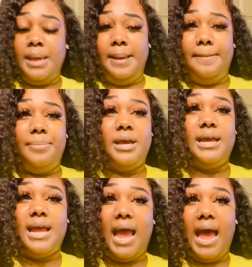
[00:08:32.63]

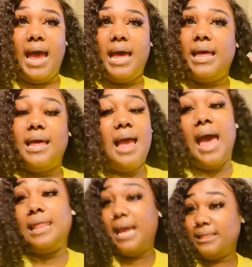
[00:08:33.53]
But I
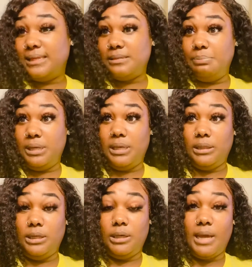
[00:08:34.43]
like this big
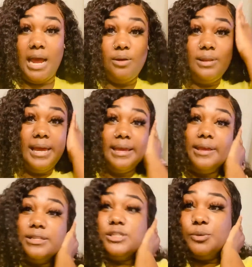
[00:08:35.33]
look. I don't like
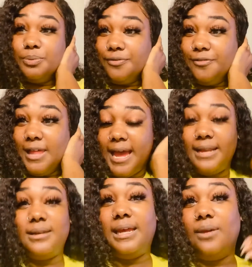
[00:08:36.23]
it super flat
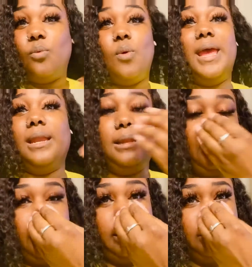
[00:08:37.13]
and wet
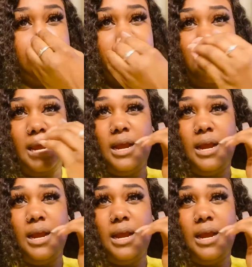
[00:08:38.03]
looking to my hair.